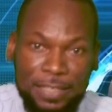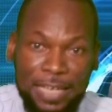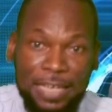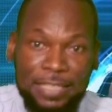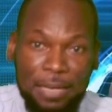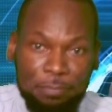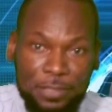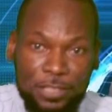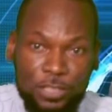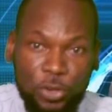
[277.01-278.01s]
the
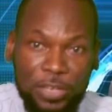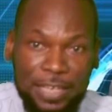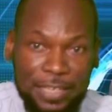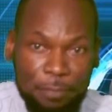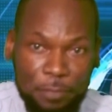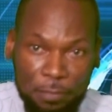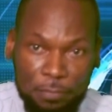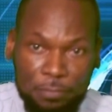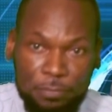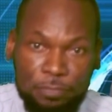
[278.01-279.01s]
attempt to kidnap him.